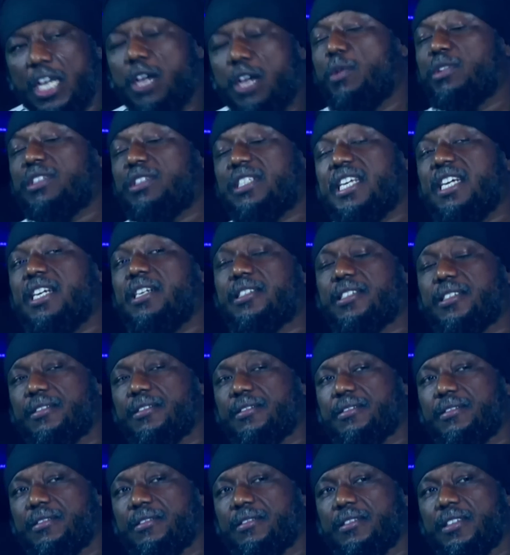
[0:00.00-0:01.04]
He was killed.
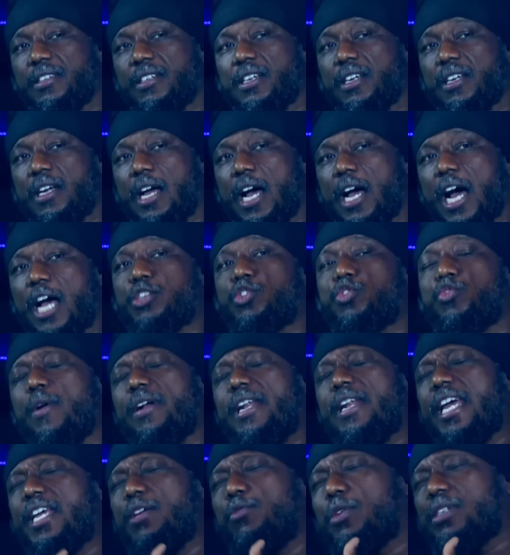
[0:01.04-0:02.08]
As to
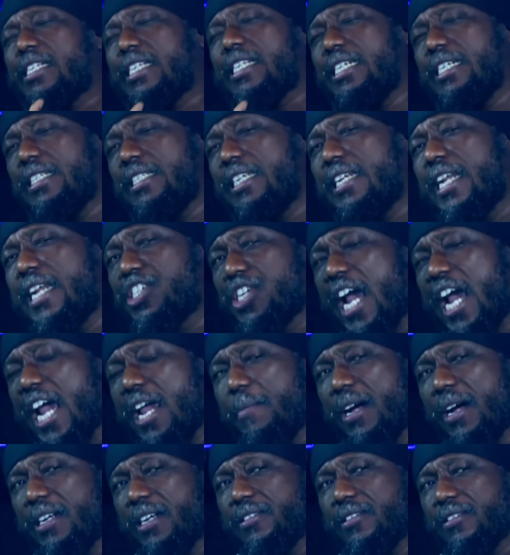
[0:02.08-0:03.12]
whether he was killed in
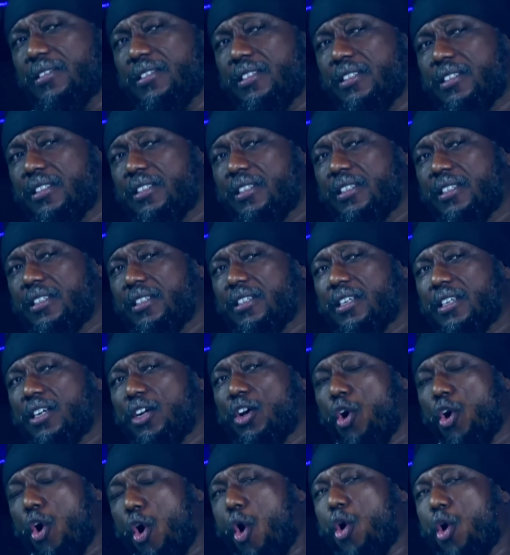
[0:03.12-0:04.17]
Ashaiman
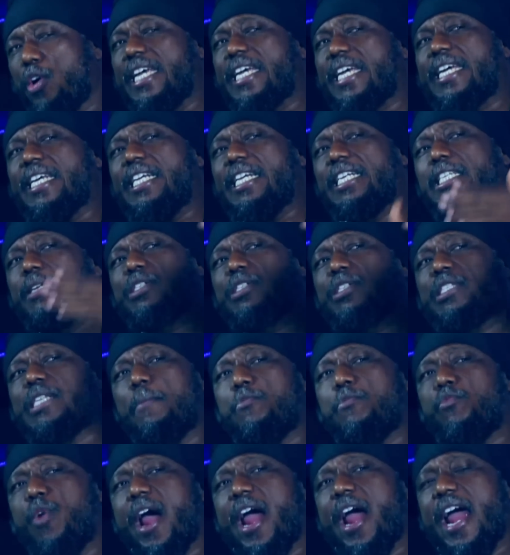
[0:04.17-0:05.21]
or they killed him
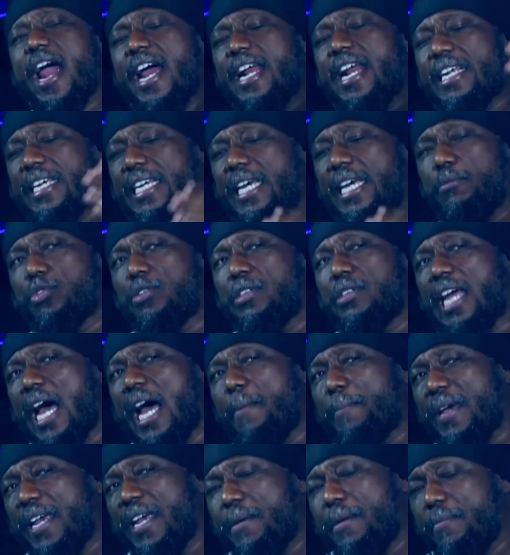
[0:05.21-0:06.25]
somewhere and came to
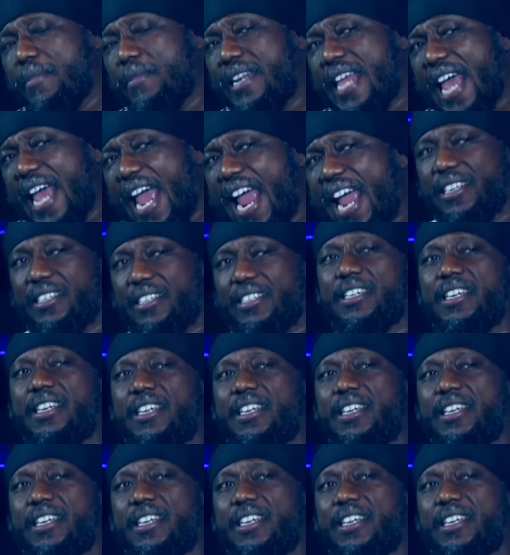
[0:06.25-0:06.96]
dump him there,